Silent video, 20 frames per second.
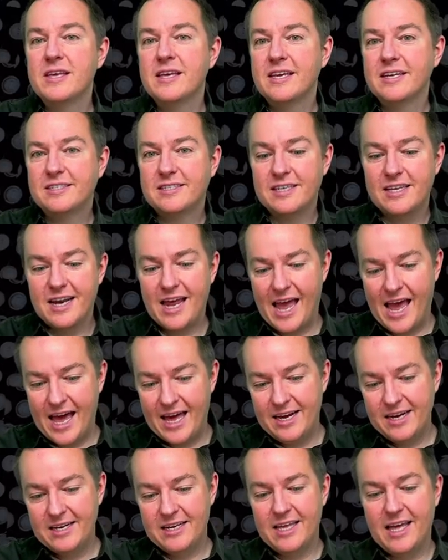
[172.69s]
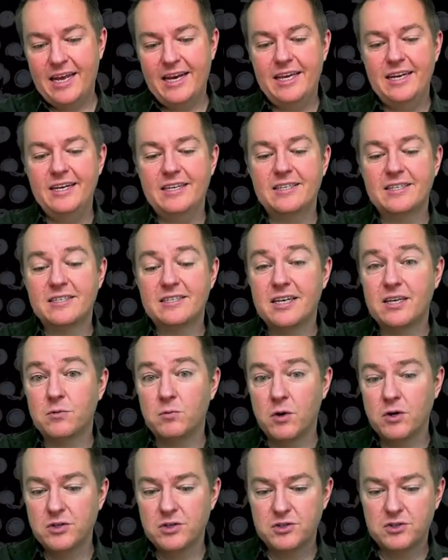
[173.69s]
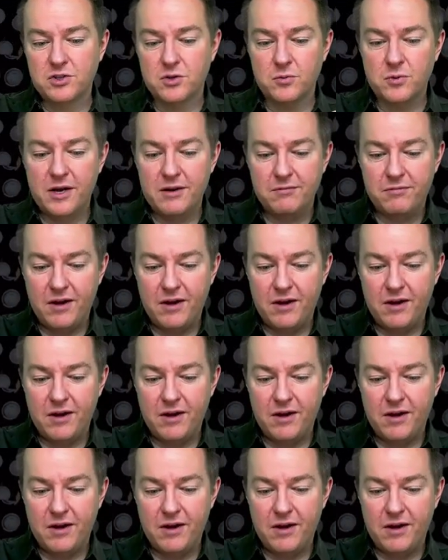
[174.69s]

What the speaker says: It's then adding that in, and it's saying roses are red,